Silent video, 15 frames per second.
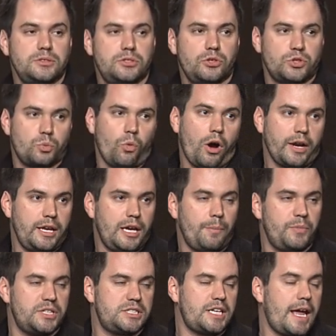So it's walking
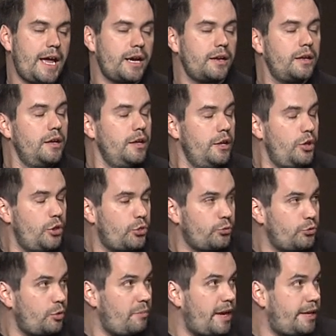up the stack
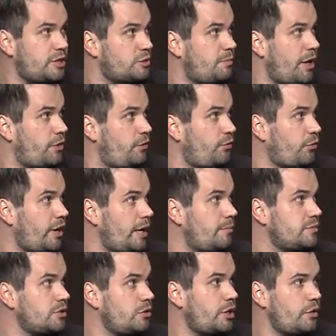through the managed method
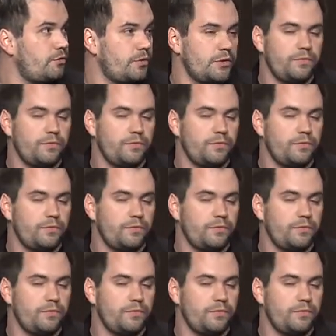frames looking for